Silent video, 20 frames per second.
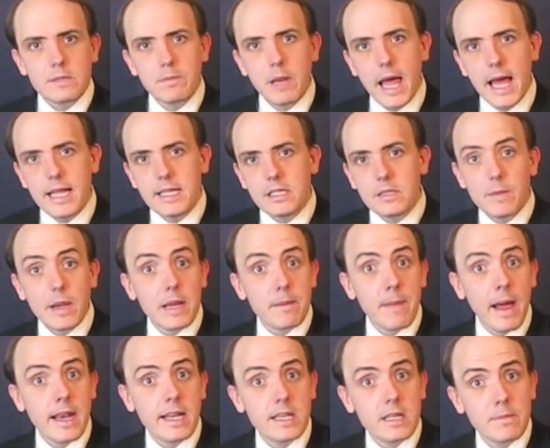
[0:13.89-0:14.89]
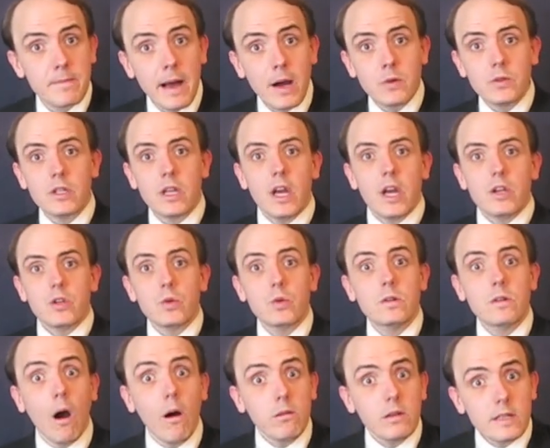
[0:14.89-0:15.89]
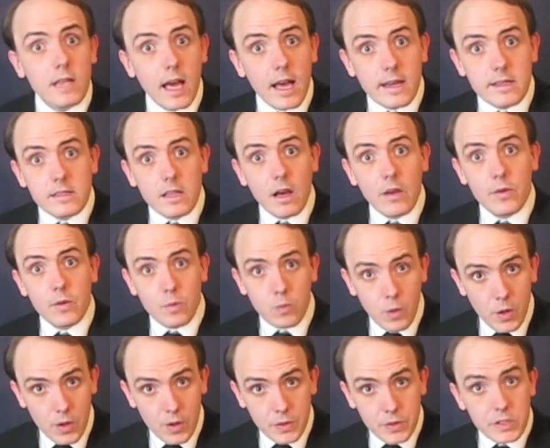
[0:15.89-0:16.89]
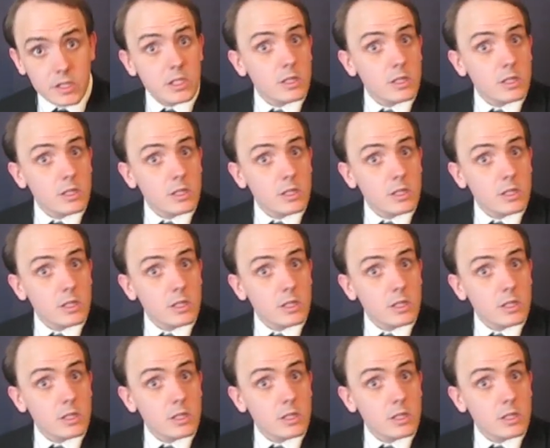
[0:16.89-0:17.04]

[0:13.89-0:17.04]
plans being bandied about to colonize other worlds,